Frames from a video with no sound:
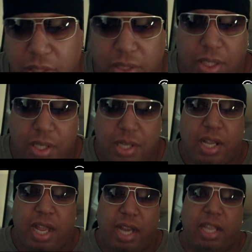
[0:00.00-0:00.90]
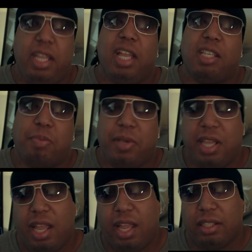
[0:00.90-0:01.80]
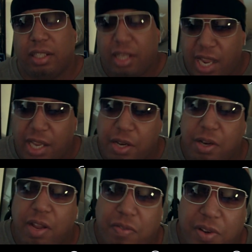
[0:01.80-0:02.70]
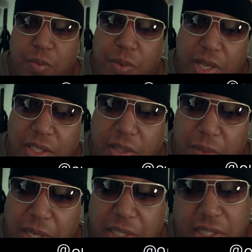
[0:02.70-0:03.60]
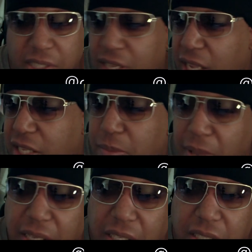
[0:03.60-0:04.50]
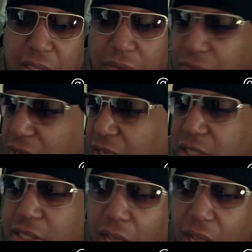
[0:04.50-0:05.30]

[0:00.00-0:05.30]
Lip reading: And ESPN, in their infinite wisdom, has decided to make this a fucking